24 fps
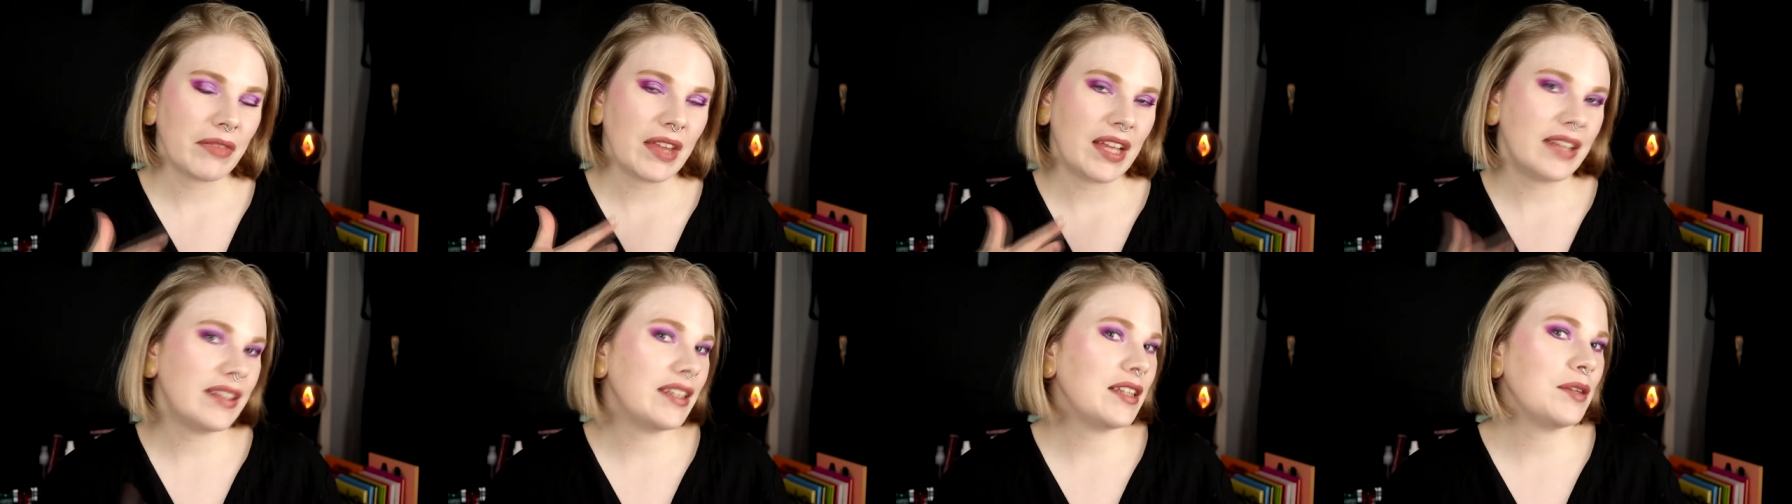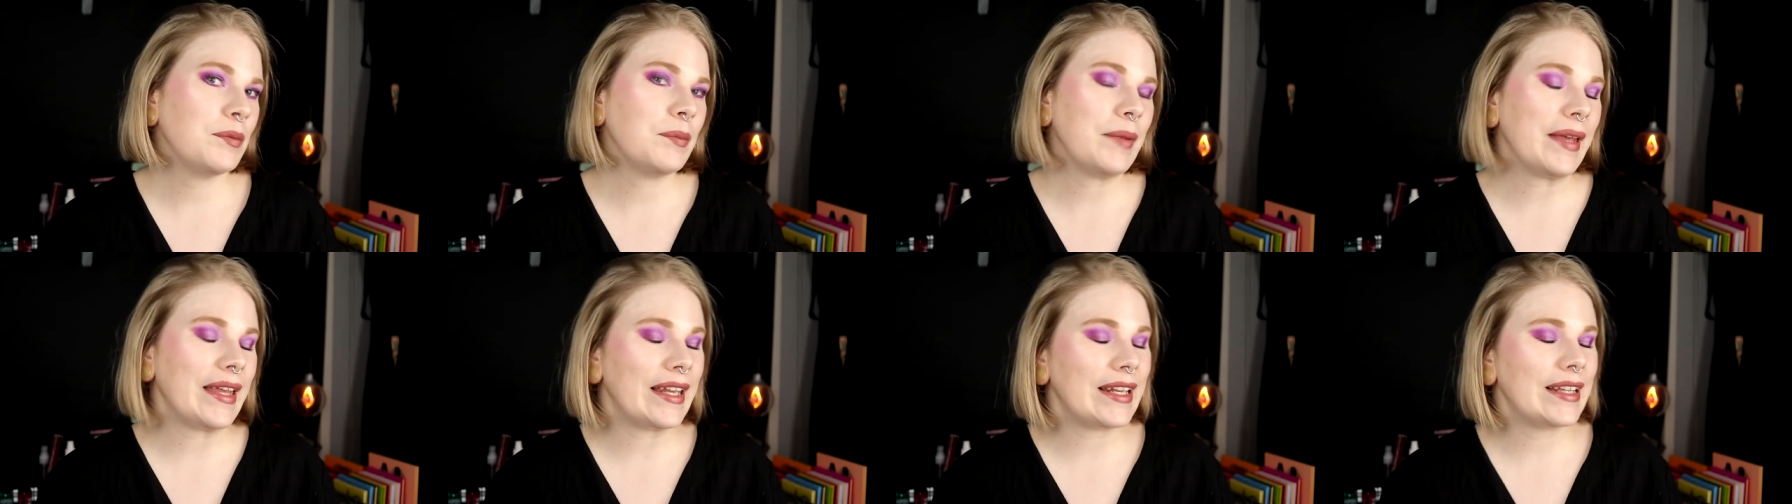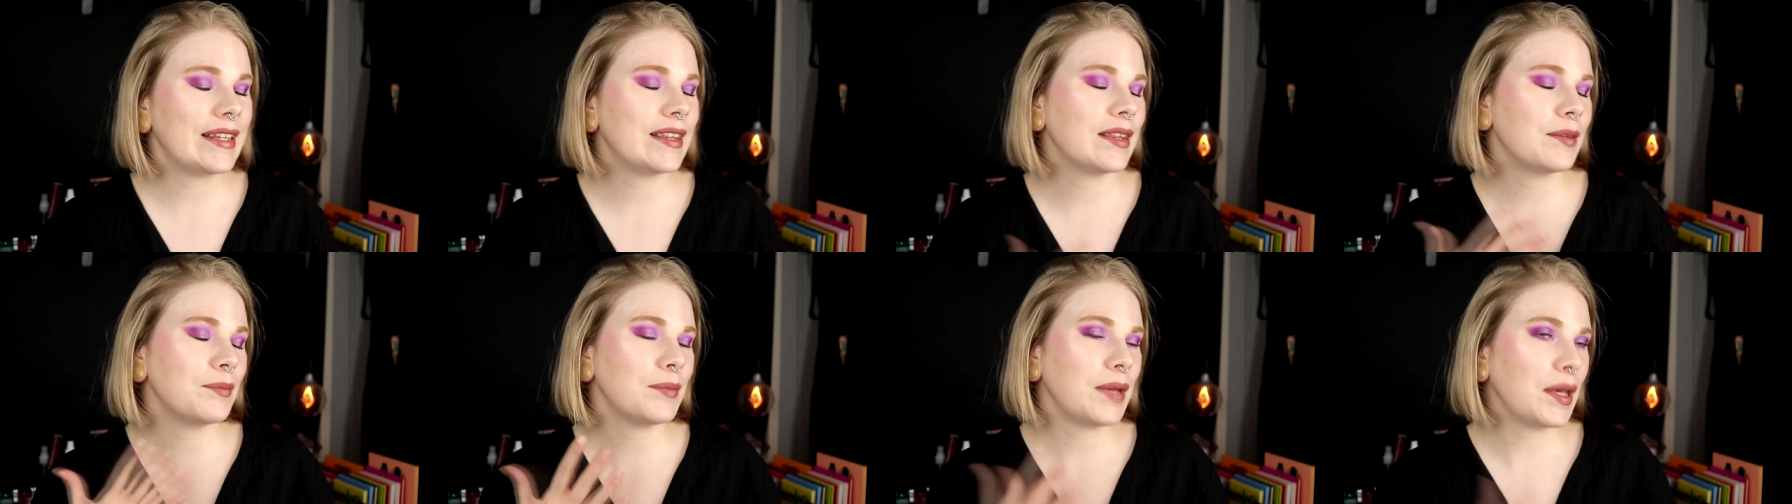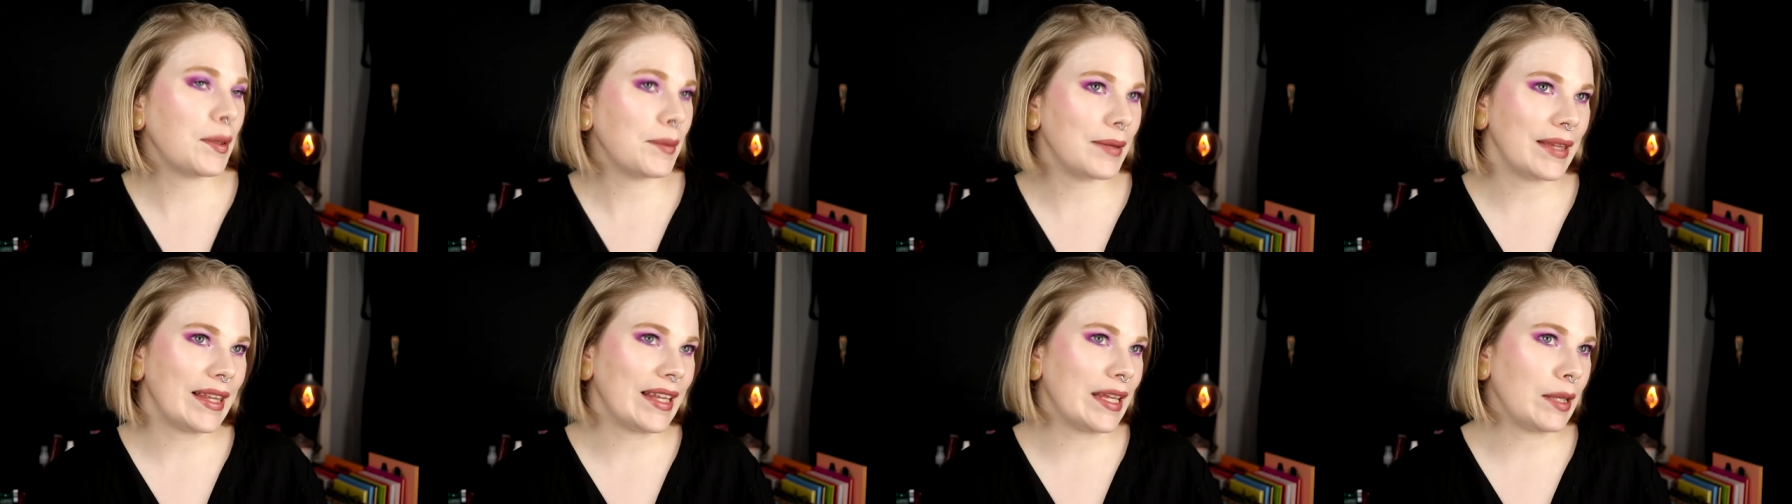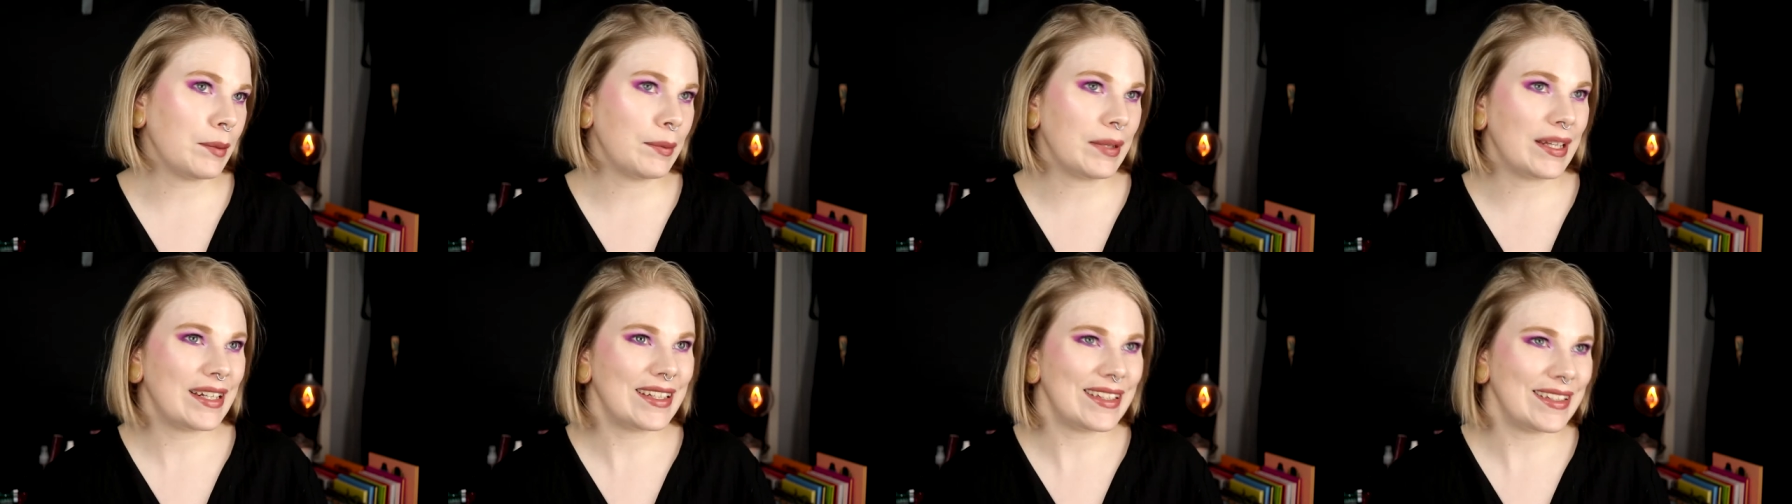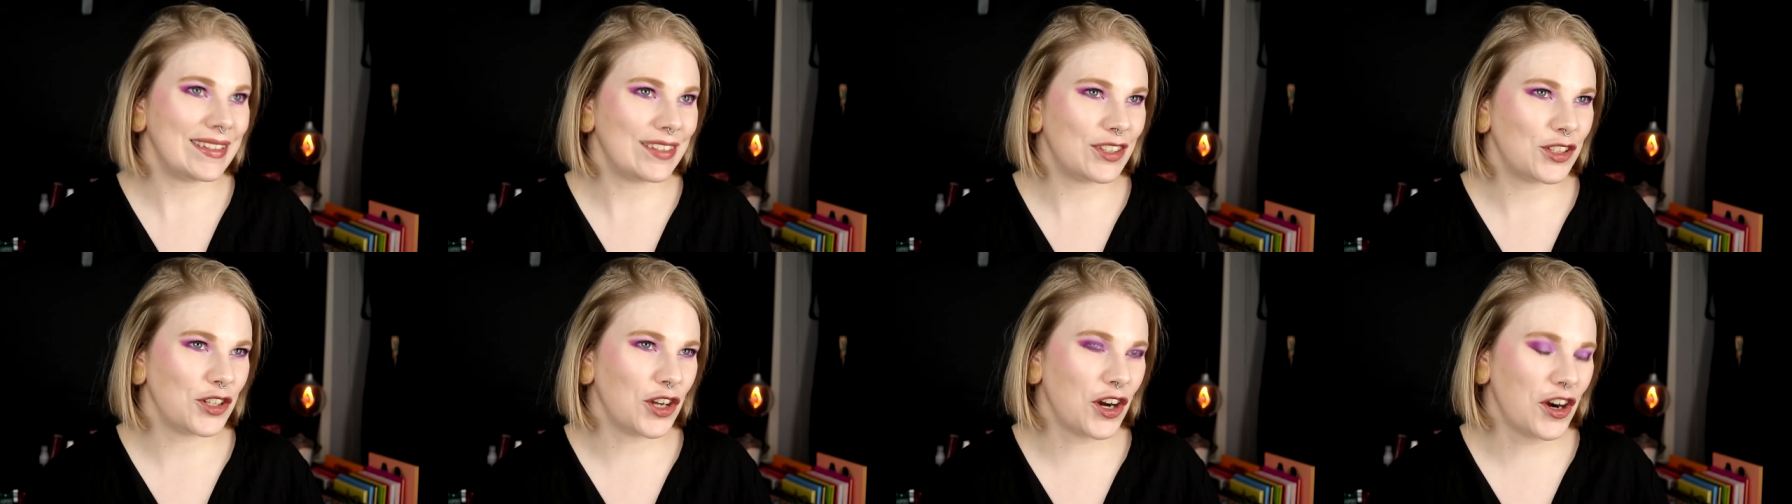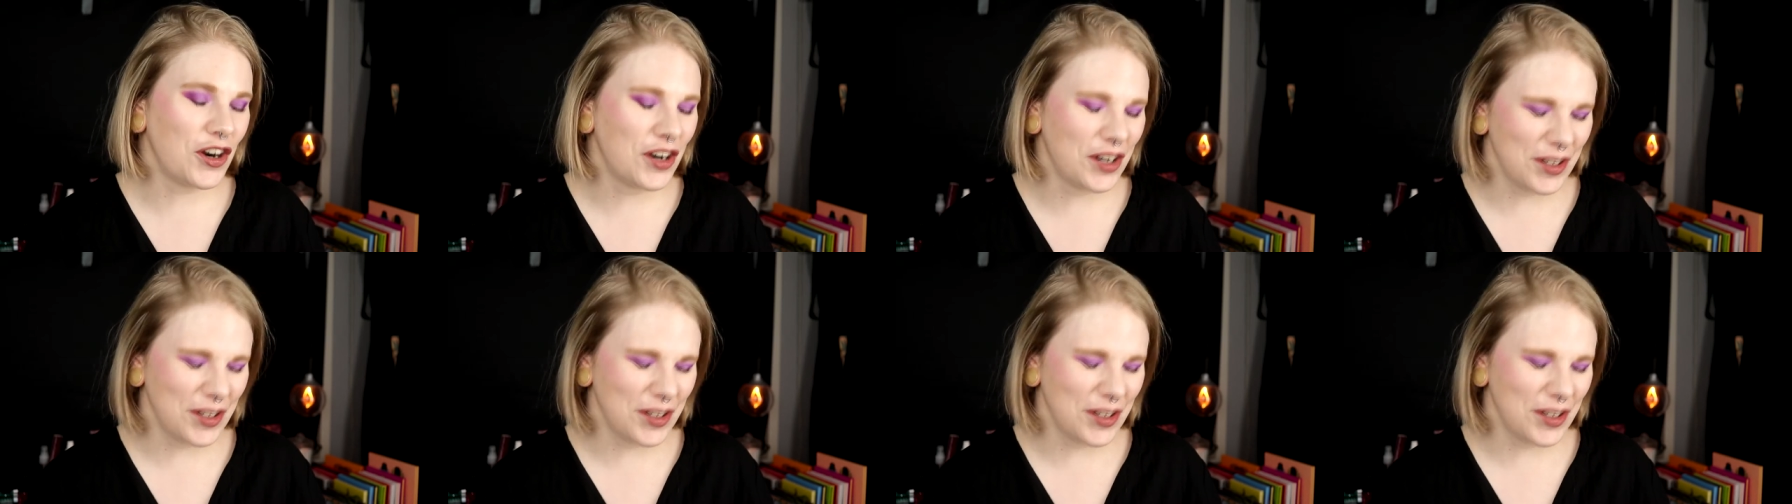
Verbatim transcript: this made it maybe a little bit easier.